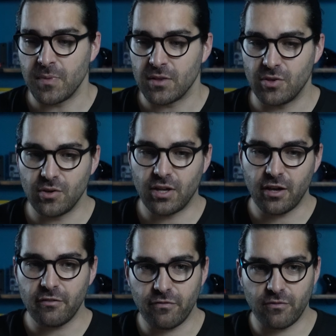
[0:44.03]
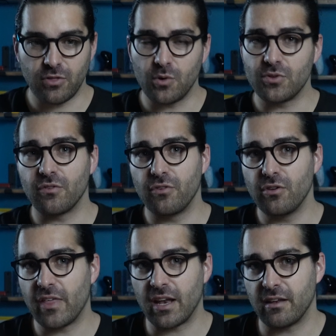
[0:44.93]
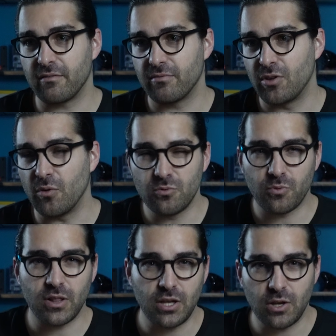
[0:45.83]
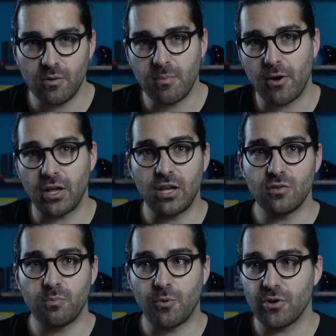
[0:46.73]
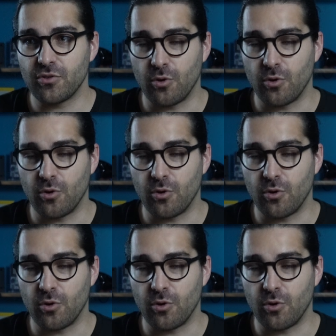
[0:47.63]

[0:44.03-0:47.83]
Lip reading: to give those of you that don't really know about esports